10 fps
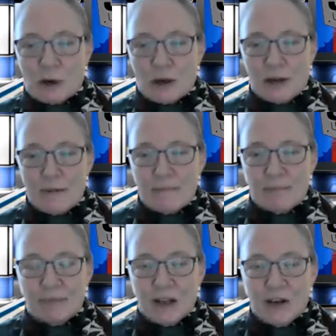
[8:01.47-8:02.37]
work.
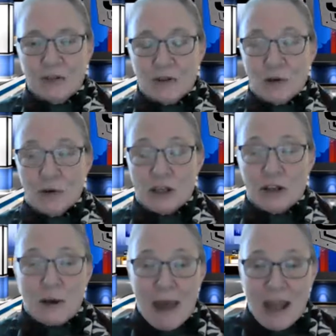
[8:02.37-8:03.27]
So
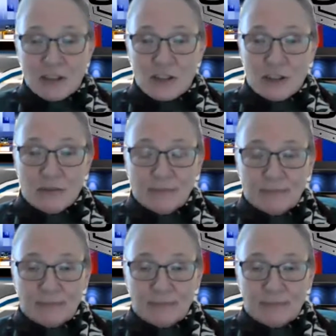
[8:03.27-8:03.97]
can you imagine?